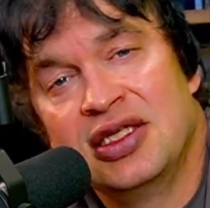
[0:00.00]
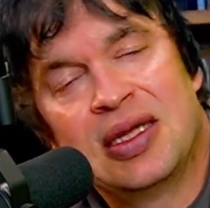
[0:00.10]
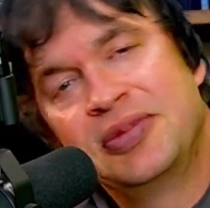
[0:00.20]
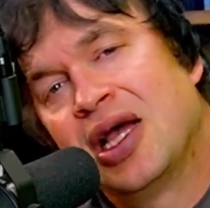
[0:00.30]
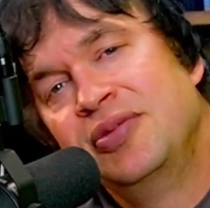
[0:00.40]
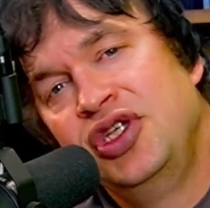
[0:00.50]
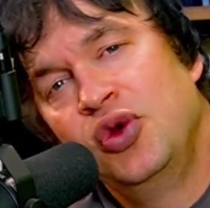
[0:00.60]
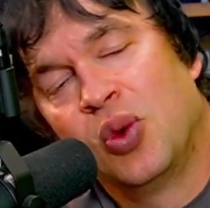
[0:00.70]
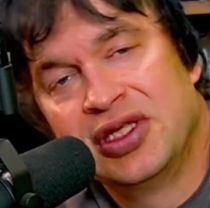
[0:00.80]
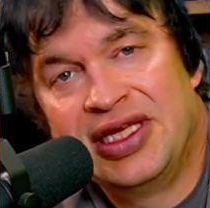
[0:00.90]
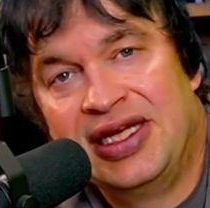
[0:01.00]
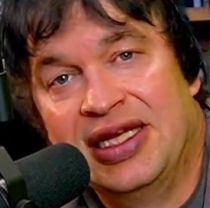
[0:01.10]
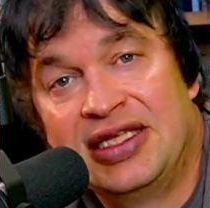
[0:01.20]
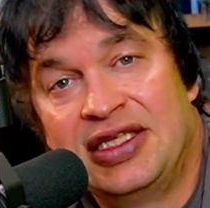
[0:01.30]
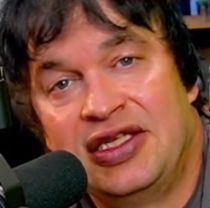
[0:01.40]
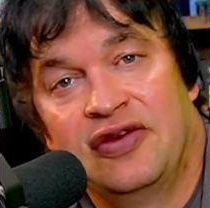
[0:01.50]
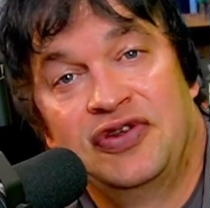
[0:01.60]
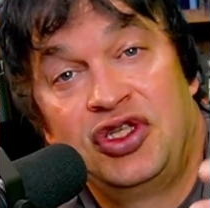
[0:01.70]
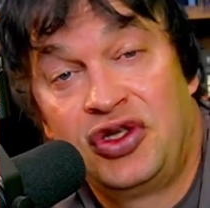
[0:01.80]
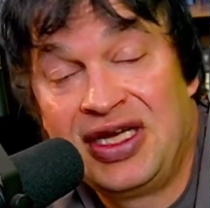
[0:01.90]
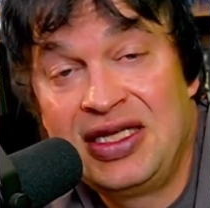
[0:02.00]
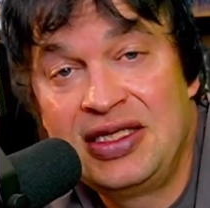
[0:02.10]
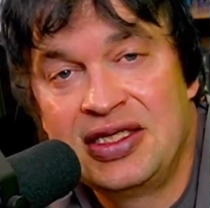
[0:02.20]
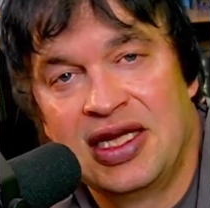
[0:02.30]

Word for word: Sometimes you want a list of strings,